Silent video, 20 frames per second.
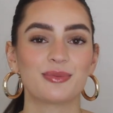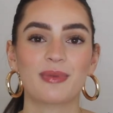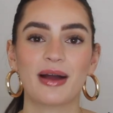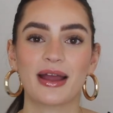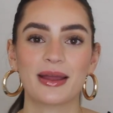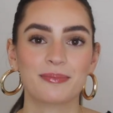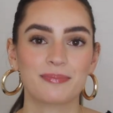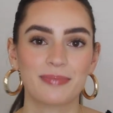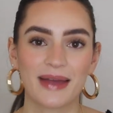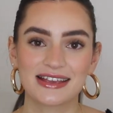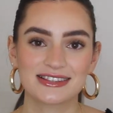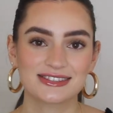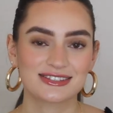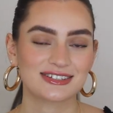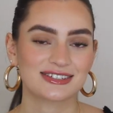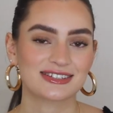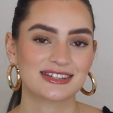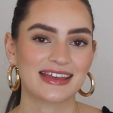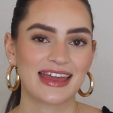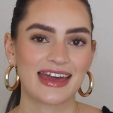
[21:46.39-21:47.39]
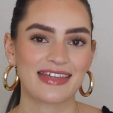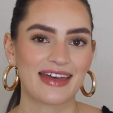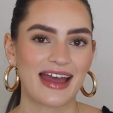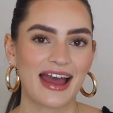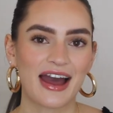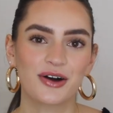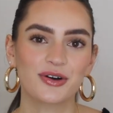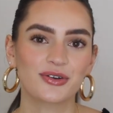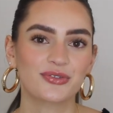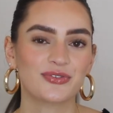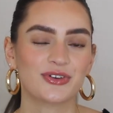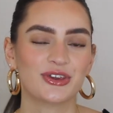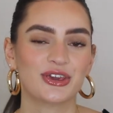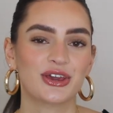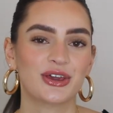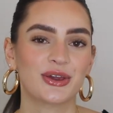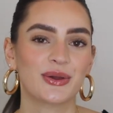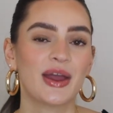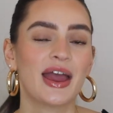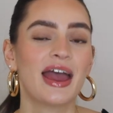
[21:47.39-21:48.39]
my best to get that out for
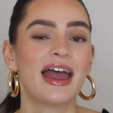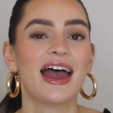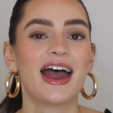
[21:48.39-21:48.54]
you.